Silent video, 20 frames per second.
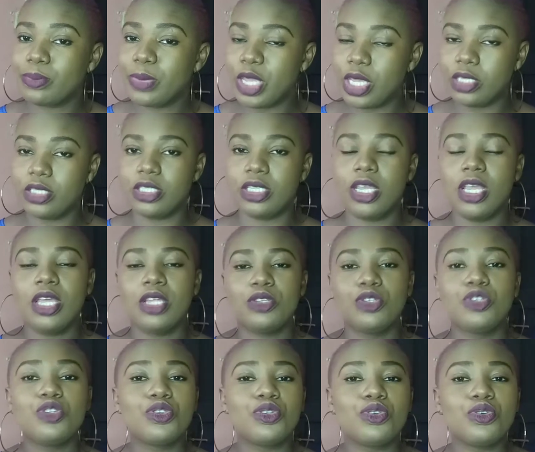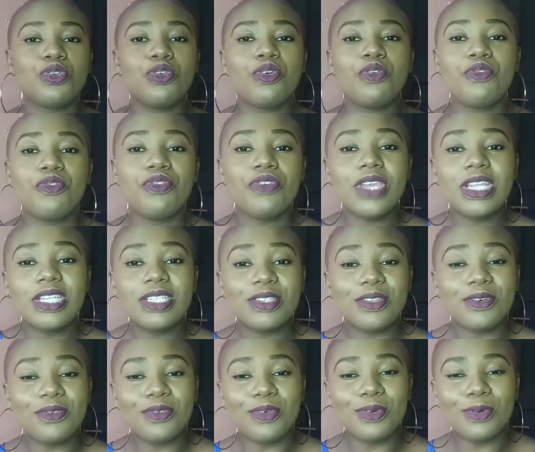page to read
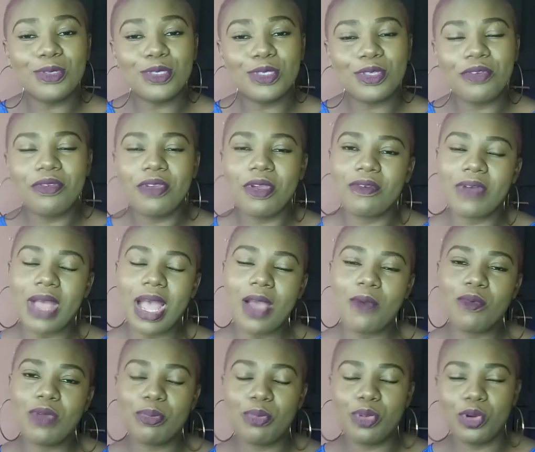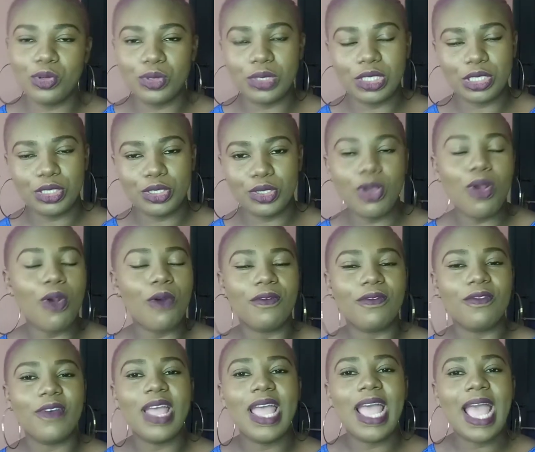the full story of how we pulled it off.
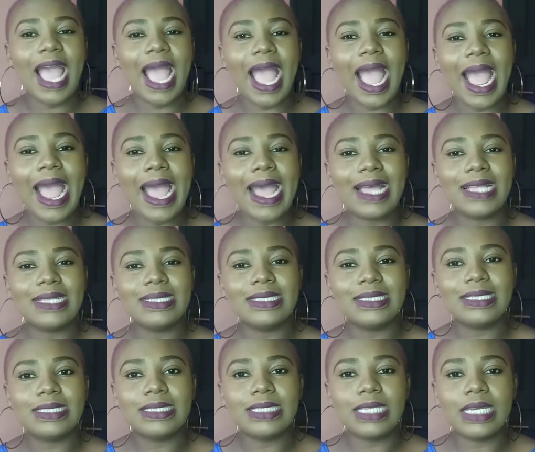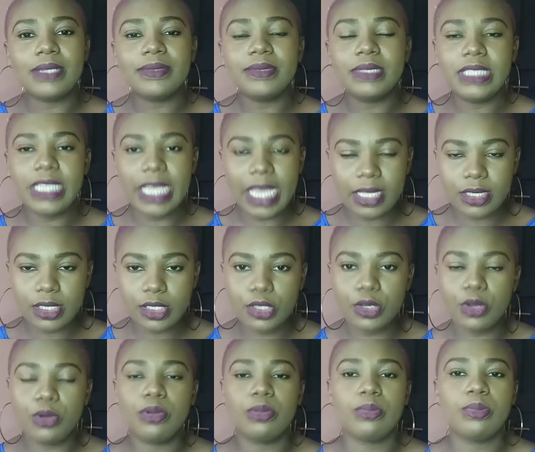And yes,
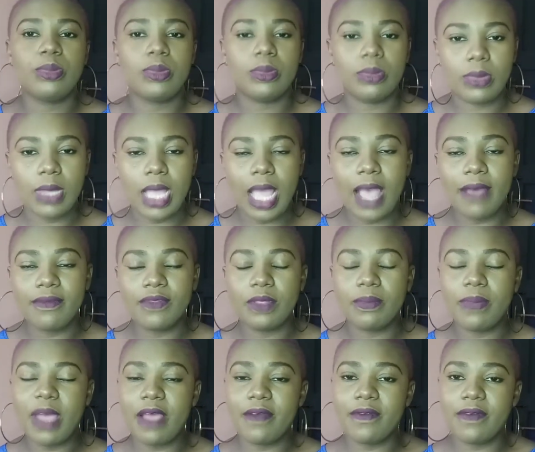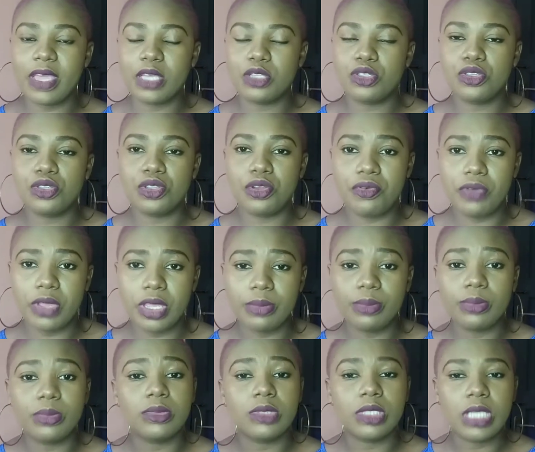so have the perfect story.
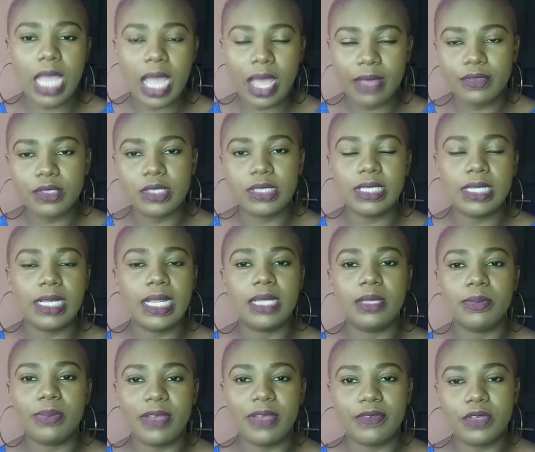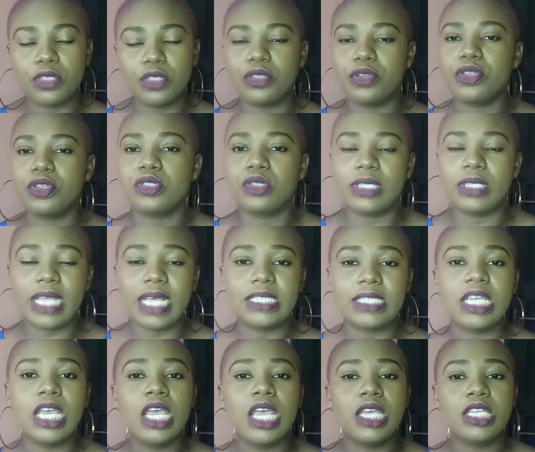You have to tell her the perfect story, so
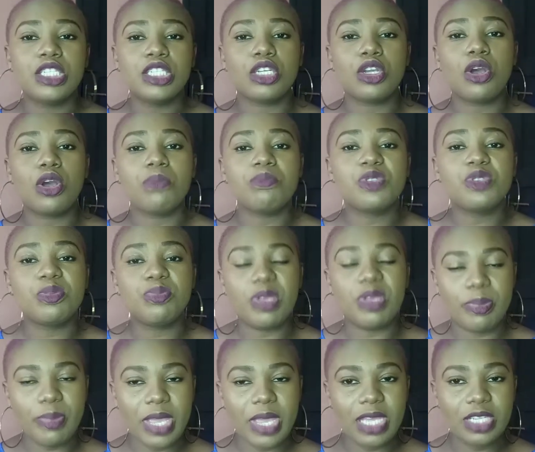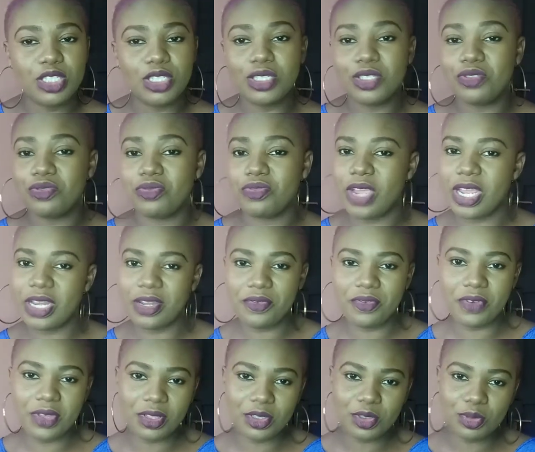that she comes prepared, she's ready
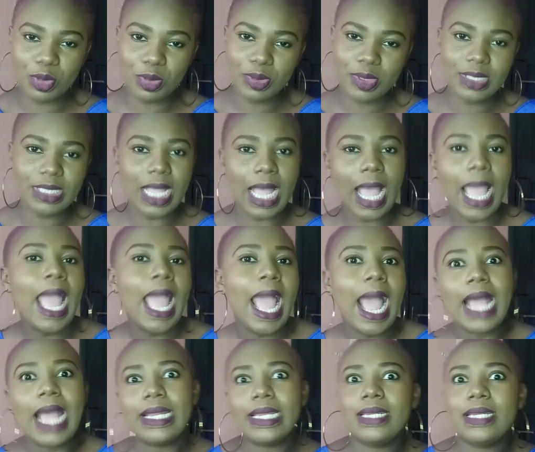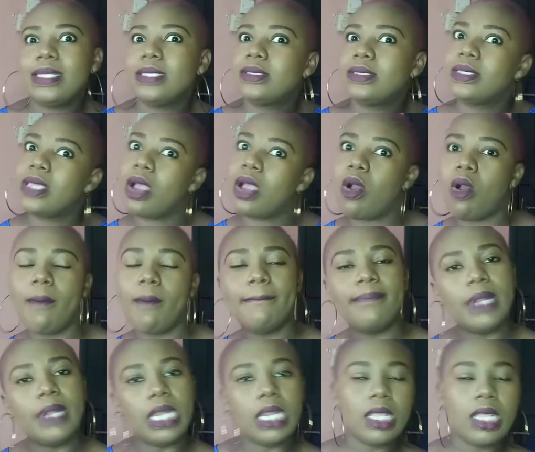for this proposal, and then it's a
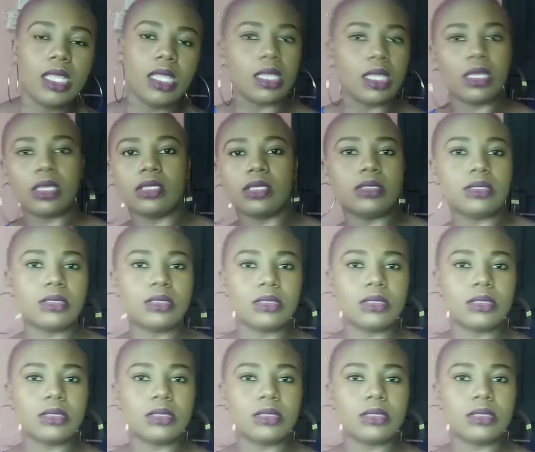complete